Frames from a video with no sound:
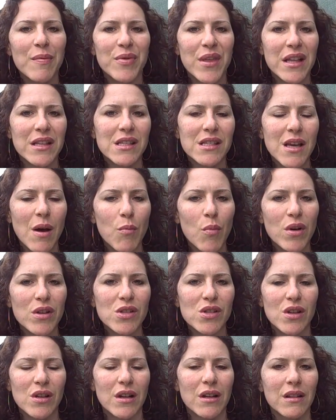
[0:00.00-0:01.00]
that
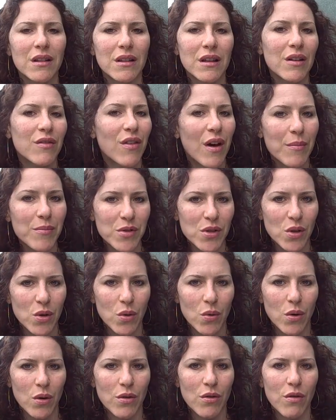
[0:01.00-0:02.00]
someone's to live up to,
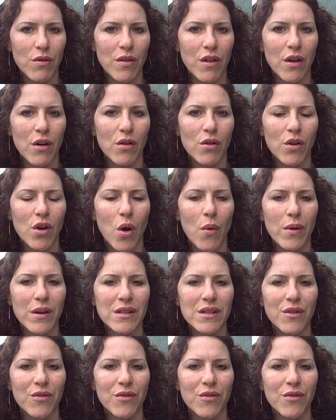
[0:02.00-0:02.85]
or that they're going